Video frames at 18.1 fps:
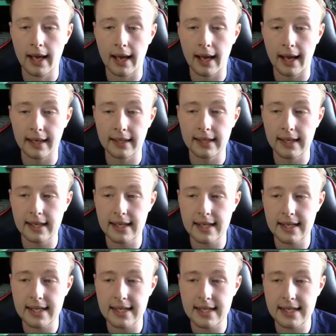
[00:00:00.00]
And
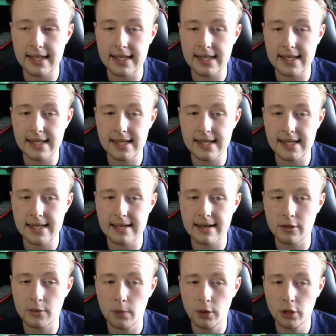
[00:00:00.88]

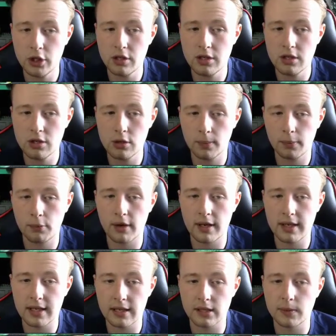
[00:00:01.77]
as much as there's
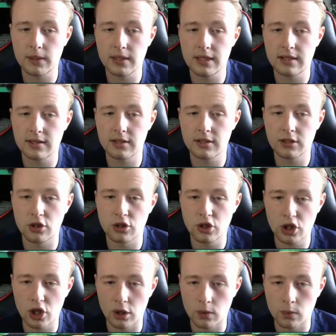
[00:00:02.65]
upgrade SBCs to
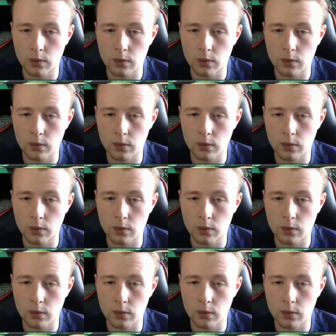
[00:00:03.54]
do,